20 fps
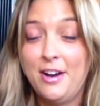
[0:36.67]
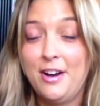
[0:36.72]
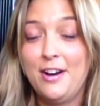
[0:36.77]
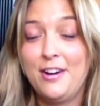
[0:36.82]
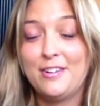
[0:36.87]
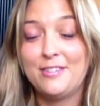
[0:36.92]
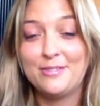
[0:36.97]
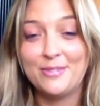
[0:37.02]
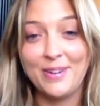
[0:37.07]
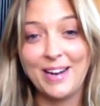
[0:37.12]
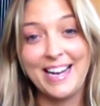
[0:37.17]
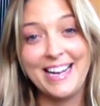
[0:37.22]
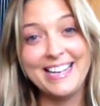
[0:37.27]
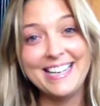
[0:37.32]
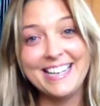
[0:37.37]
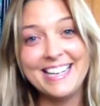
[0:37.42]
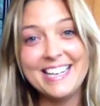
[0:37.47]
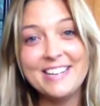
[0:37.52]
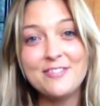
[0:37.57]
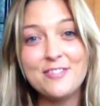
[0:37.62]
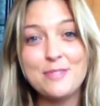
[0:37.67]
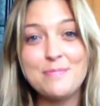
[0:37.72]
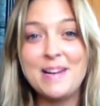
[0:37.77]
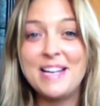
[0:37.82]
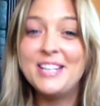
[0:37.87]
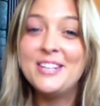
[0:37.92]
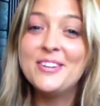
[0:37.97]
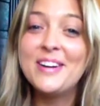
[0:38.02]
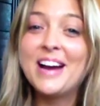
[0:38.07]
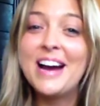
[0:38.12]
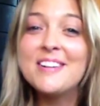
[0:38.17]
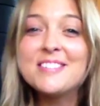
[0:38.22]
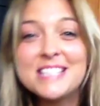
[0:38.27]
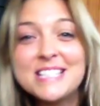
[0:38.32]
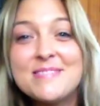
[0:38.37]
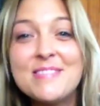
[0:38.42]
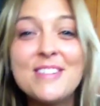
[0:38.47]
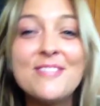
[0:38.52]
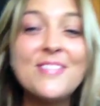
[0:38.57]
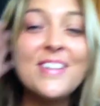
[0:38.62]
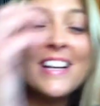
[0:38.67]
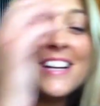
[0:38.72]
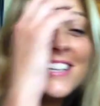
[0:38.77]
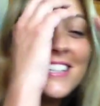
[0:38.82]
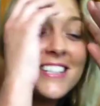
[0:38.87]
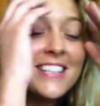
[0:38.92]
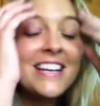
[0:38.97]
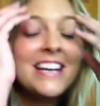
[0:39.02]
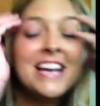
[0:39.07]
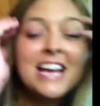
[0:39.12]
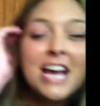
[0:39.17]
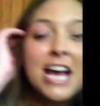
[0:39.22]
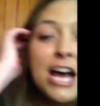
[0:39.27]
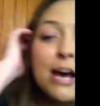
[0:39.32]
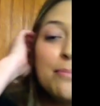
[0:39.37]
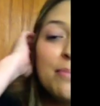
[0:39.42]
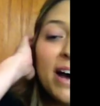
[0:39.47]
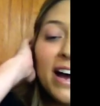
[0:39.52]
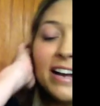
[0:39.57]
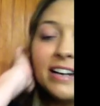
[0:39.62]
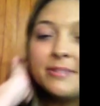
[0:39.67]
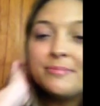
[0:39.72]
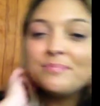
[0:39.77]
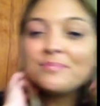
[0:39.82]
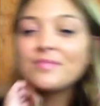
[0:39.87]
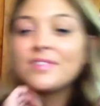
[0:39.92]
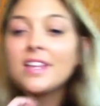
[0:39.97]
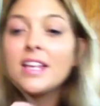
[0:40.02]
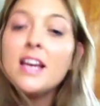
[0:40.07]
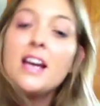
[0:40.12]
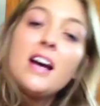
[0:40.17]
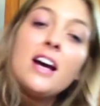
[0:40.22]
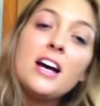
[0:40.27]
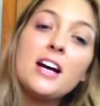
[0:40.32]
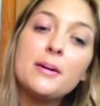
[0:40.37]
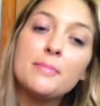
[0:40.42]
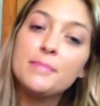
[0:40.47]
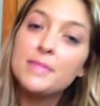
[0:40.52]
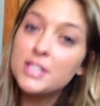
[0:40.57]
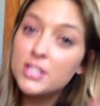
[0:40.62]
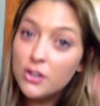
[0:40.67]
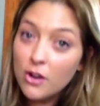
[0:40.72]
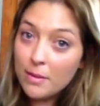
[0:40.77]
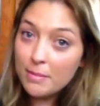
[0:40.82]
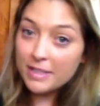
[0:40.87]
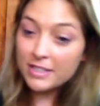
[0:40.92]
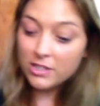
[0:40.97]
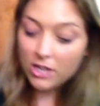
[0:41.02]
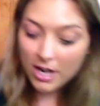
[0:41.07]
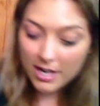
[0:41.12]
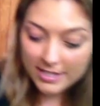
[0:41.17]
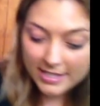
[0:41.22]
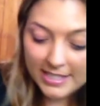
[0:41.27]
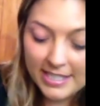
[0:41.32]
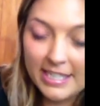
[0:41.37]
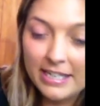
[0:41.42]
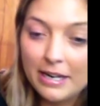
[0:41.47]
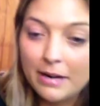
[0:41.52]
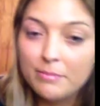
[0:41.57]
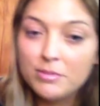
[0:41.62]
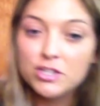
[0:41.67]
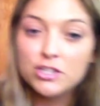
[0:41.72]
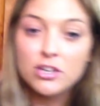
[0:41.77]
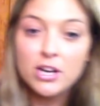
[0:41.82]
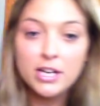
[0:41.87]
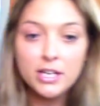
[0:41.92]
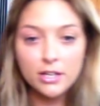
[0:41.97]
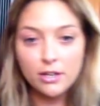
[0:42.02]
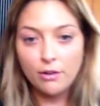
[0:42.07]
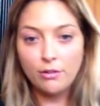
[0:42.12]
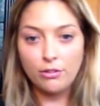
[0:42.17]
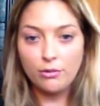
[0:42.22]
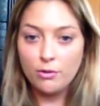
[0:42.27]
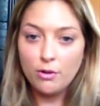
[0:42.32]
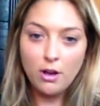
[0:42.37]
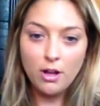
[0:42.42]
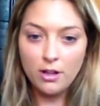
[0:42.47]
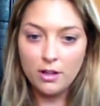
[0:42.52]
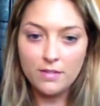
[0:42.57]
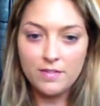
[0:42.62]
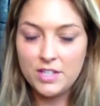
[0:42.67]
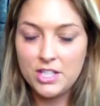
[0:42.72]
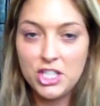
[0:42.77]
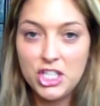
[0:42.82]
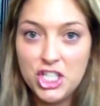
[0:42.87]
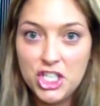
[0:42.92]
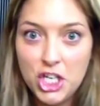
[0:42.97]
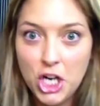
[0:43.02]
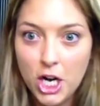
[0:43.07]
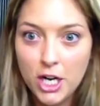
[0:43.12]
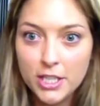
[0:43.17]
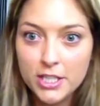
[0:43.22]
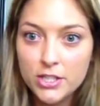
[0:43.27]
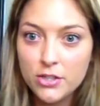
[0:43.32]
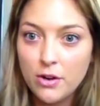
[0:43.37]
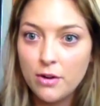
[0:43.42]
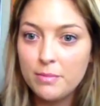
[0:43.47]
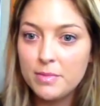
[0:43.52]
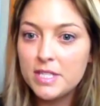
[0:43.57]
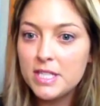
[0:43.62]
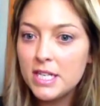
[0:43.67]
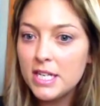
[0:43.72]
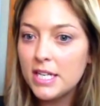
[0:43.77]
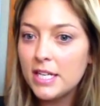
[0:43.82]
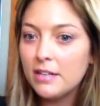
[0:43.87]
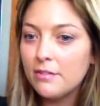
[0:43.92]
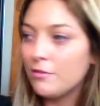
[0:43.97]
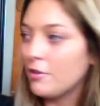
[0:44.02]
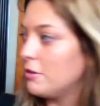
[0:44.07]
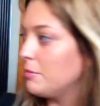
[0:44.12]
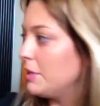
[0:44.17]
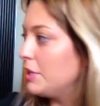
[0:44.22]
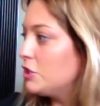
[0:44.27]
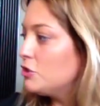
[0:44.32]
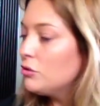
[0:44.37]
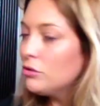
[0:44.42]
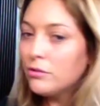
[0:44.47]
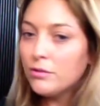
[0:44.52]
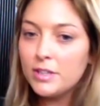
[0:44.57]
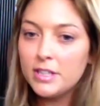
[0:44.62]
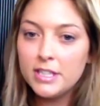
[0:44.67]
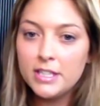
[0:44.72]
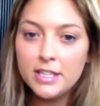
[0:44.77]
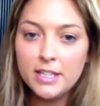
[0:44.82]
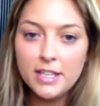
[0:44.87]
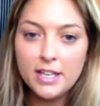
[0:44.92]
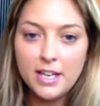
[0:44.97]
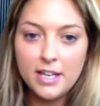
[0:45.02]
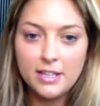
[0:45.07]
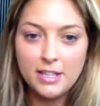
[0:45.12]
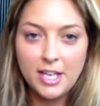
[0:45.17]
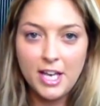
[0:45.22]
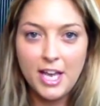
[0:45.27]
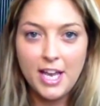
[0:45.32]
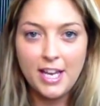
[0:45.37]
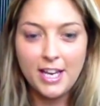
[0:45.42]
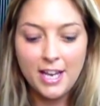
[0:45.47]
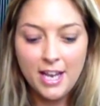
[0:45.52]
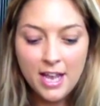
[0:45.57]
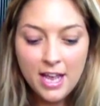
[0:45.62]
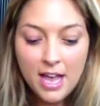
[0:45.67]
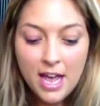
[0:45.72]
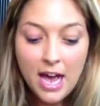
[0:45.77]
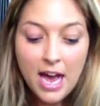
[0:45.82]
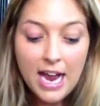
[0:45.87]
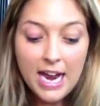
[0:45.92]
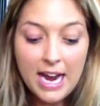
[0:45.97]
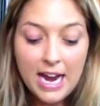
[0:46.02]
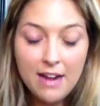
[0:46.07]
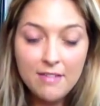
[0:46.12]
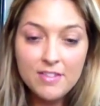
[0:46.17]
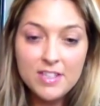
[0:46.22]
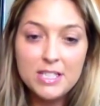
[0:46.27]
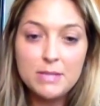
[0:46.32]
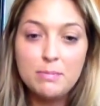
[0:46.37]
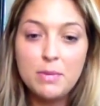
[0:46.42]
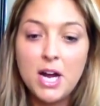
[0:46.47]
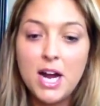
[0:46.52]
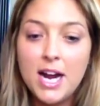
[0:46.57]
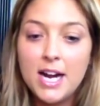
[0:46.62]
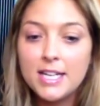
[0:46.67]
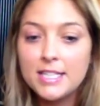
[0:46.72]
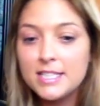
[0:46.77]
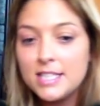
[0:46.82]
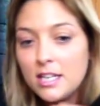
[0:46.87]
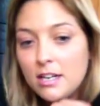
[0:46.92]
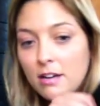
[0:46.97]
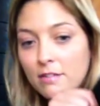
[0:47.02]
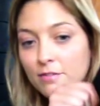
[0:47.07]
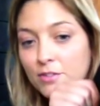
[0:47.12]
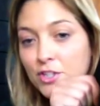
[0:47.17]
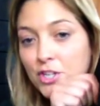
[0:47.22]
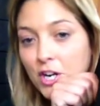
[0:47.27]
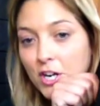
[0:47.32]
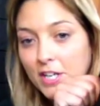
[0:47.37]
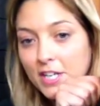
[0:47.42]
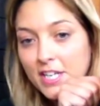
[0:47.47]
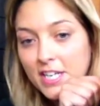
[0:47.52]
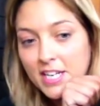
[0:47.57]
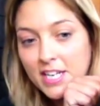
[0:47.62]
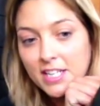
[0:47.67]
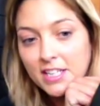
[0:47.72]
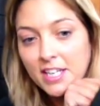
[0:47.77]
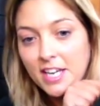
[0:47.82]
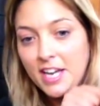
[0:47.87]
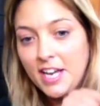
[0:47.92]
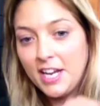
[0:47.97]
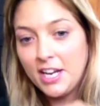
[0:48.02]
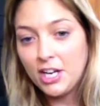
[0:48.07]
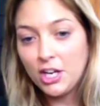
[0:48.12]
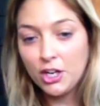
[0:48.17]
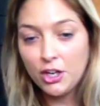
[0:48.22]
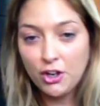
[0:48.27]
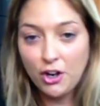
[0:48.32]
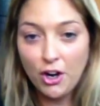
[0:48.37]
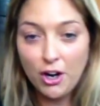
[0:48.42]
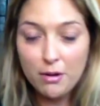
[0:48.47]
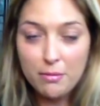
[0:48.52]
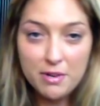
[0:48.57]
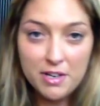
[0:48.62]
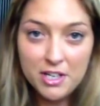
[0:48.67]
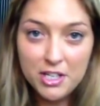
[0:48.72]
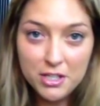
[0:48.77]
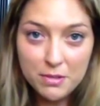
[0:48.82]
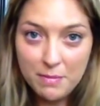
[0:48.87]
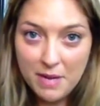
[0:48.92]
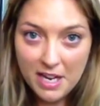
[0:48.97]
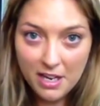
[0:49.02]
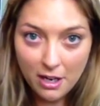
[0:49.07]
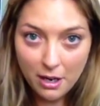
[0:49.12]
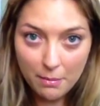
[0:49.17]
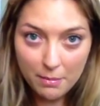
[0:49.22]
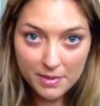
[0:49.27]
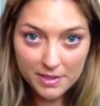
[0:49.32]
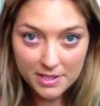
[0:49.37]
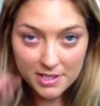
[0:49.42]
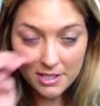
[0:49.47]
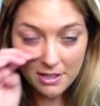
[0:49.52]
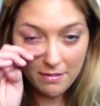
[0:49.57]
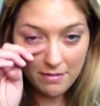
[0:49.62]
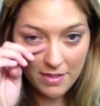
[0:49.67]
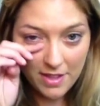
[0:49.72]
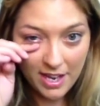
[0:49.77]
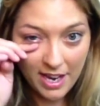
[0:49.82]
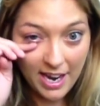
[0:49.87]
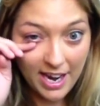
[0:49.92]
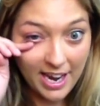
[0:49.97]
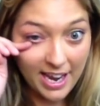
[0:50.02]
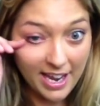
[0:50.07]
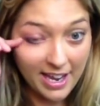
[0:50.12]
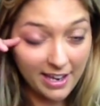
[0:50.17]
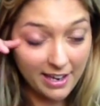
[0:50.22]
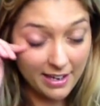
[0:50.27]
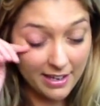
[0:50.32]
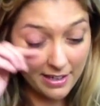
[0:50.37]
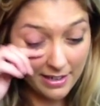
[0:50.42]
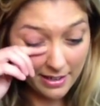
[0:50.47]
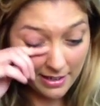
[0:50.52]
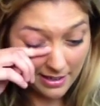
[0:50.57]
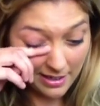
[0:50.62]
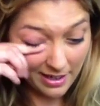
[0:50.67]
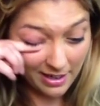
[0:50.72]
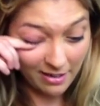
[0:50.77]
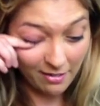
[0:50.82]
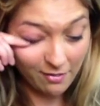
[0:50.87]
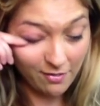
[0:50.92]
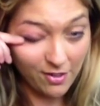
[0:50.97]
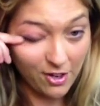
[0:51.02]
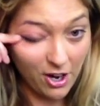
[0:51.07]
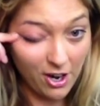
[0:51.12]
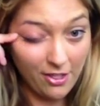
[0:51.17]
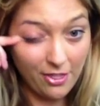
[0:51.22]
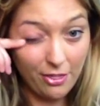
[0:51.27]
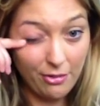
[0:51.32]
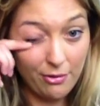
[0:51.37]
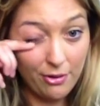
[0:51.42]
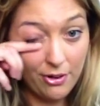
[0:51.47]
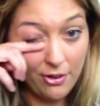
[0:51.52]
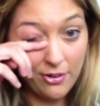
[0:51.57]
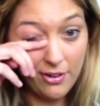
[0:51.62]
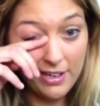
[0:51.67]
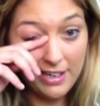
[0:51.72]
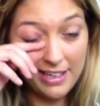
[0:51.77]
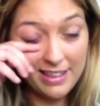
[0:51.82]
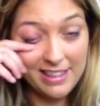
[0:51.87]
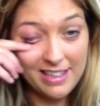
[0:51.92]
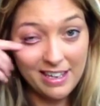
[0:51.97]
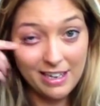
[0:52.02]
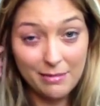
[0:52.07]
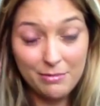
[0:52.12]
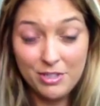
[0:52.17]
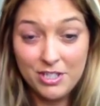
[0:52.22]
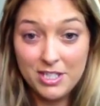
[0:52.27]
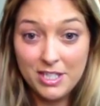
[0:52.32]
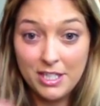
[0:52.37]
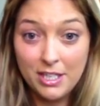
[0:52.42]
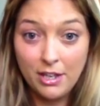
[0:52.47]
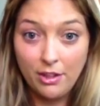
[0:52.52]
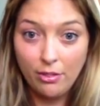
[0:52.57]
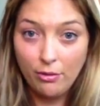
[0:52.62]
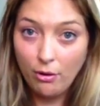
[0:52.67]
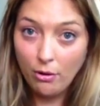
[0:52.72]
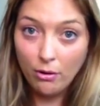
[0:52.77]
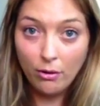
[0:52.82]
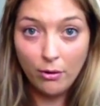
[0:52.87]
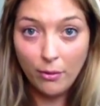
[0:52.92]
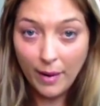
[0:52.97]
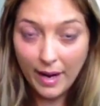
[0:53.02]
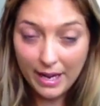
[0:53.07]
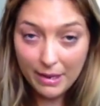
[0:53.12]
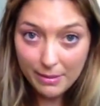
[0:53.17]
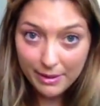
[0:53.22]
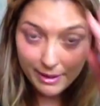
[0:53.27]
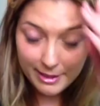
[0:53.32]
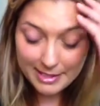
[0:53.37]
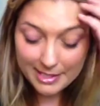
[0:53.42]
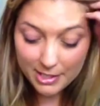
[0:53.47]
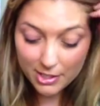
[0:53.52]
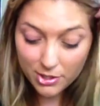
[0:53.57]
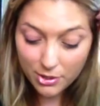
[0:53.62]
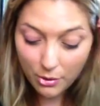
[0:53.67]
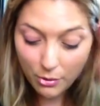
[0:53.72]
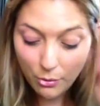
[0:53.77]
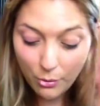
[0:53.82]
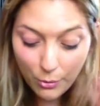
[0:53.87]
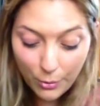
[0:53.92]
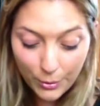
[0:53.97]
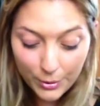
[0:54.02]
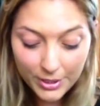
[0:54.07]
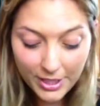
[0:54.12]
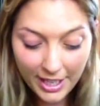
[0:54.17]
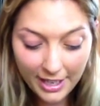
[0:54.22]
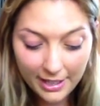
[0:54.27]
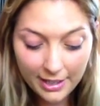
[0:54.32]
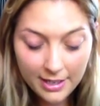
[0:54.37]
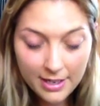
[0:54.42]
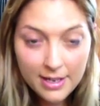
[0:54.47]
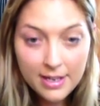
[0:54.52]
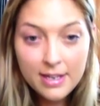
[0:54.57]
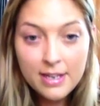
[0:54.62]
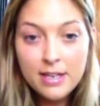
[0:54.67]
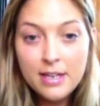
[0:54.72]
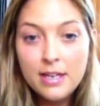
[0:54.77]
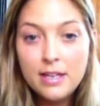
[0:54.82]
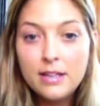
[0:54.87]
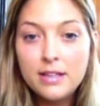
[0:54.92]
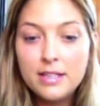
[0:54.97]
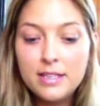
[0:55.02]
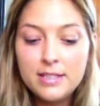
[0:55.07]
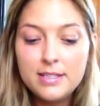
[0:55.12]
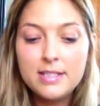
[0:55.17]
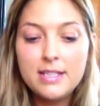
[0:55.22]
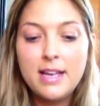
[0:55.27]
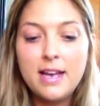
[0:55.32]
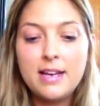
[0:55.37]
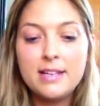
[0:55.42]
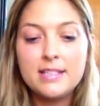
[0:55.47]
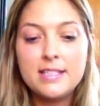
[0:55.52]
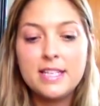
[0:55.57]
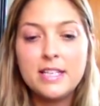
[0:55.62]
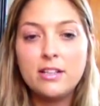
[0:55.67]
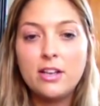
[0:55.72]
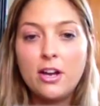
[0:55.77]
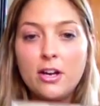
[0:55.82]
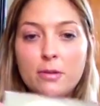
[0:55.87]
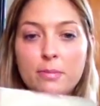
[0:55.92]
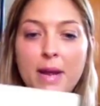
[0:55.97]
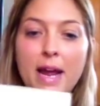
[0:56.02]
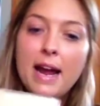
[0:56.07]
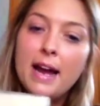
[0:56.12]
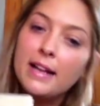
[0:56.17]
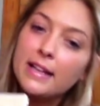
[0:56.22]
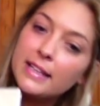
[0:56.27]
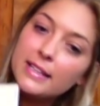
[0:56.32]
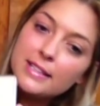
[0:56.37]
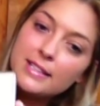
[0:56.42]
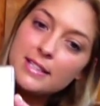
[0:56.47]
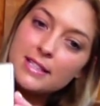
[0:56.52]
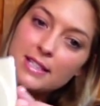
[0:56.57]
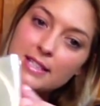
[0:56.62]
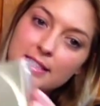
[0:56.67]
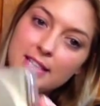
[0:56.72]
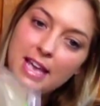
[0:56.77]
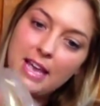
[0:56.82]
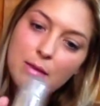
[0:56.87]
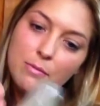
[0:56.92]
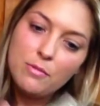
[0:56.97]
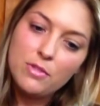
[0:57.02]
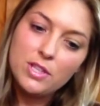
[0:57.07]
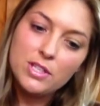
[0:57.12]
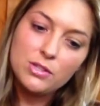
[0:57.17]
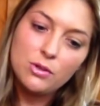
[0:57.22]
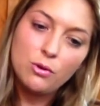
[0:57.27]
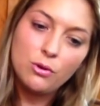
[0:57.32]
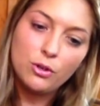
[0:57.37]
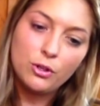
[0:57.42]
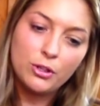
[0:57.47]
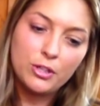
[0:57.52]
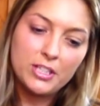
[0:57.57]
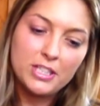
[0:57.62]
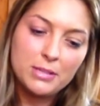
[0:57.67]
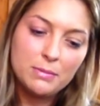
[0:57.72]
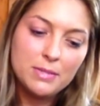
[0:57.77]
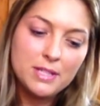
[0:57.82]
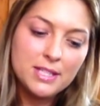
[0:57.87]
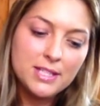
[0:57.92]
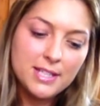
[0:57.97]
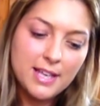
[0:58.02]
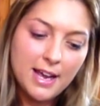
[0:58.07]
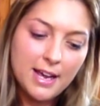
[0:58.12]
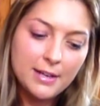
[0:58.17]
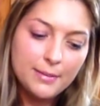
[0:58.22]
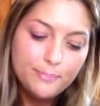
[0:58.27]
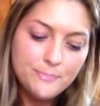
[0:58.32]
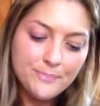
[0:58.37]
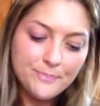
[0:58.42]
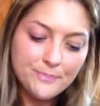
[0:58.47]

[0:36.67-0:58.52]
of waiting for my new house to be finished. But, um, so I'm exhausted and I'm just trying to go through all of this junk. So I'm sitting in front of my jewelry and, like, I have this box of junky, like, garbage makeup and stuff that I have gone through and I think I'm just gonna throw away because it's so old. Like, these Estée Lauder palettes, this came with this whole Christmas set.